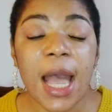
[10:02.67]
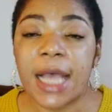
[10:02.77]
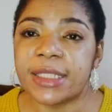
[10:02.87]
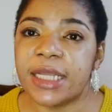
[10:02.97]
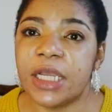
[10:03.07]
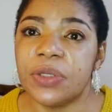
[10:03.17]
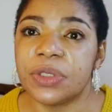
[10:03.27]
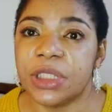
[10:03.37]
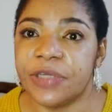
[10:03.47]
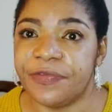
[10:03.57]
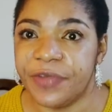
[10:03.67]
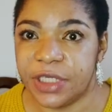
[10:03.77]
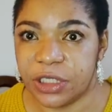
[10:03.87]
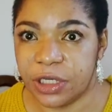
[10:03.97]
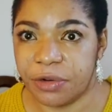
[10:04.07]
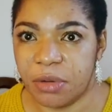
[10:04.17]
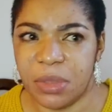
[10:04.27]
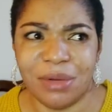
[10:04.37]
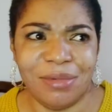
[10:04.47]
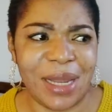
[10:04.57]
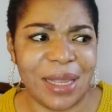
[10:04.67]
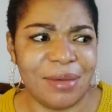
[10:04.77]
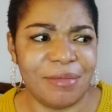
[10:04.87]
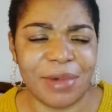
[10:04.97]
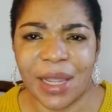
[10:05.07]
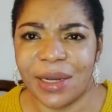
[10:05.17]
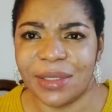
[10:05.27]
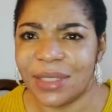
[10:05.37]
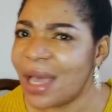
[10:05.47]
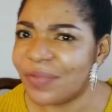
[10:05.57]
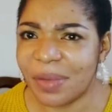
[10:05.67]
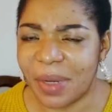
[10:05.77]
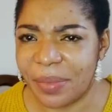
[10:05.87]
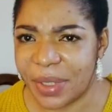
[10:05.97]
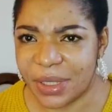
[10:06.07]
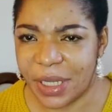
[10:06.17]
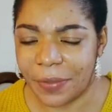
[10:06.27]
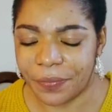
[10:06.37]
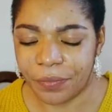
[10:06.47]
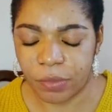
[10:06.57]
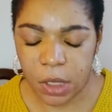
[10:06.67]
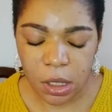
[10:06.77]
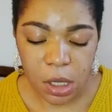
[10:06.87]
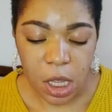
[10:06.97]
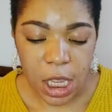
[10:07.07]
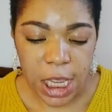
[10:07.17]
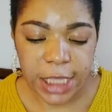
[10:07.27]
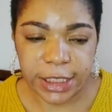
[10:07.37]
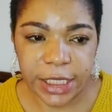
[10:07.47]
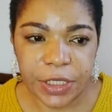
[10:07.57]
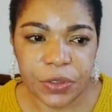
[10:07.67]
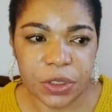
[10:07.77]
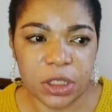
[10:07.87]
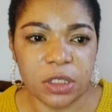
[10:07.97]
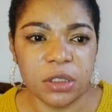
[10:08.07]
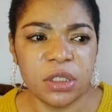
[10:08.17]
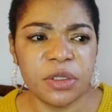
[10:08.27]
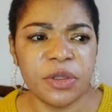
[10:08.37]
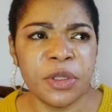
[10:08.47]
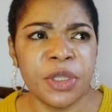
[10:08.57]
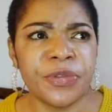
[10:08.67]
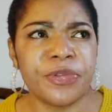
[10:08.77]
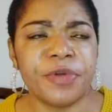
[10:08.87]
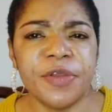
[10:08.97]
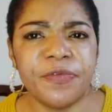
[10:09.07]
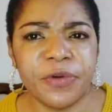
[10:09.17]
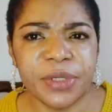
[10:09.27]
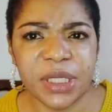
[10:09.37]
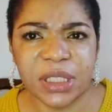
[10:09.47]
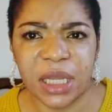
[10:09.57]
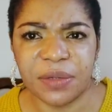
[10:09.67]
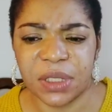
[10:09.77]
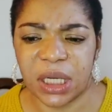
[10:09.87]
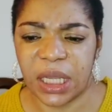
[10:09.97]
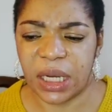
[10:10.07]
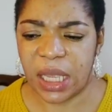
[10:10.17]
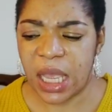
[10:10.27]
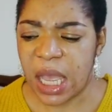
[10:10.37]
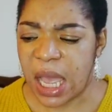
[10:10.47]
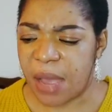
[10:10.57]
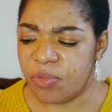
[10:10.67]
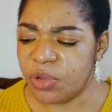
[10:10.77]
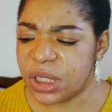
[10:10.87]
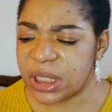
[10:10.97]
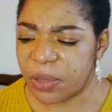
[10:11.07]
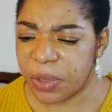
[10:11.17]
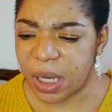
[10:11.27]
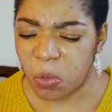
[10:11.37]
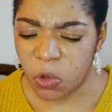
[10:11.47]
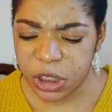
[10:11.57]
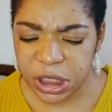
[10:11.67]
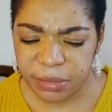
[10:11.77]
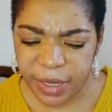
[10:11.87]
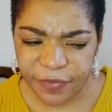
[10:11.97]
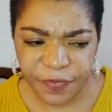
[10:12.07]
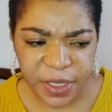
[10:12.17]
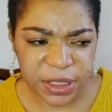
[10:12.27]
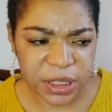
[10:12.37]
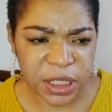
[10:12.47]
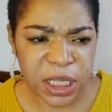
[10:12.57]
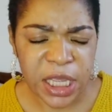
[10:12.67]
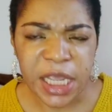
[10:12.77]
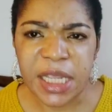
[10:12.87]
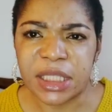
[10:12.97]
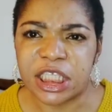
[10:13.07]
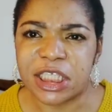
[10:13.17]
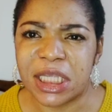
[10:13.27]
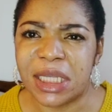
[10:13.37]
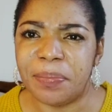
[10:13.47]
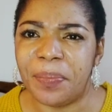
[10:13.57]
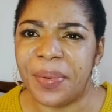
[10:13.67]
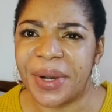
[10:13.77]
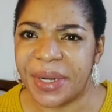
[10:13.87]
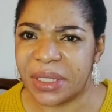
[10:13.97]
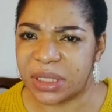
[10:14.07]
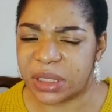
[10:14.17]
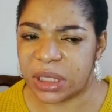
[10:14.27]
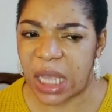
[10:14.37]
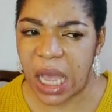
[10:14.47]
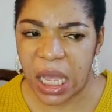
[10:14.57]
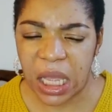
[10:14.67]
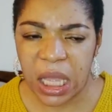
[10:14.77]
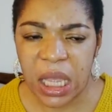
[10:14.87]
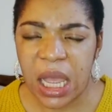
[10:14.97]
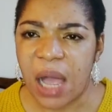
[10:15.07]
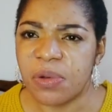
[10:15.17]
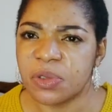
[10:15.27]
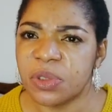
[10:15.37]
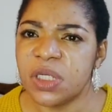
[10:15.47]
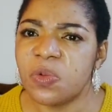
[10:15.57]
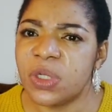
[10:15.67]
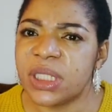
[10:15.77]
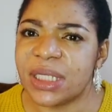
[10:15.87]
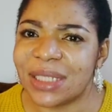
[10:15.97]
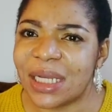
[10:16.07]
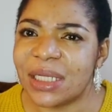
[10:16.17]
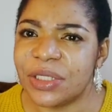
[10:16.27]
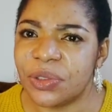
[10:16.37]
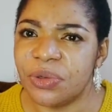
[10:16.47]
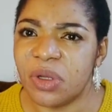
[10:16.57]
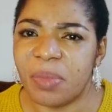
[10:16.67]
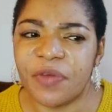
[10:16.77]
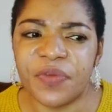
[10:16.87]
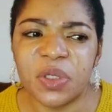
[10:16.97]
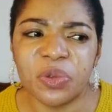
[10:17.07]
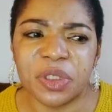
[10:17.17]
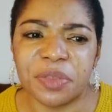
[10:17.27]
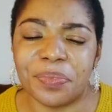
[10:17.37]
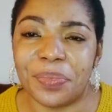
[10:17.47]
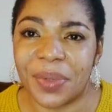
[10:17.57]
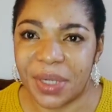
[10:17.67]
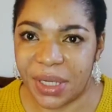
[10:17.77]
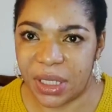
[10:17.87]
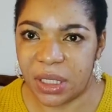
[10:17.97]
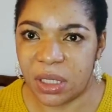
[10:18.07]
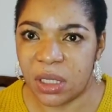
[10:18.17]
I started using the facial cream, like right a day after my birthday. I started using it. Three, four days down the line, I've noticed that when I'm washing my face, it, it burns. Ah, I was wondering what exactly is going on. My face was burning.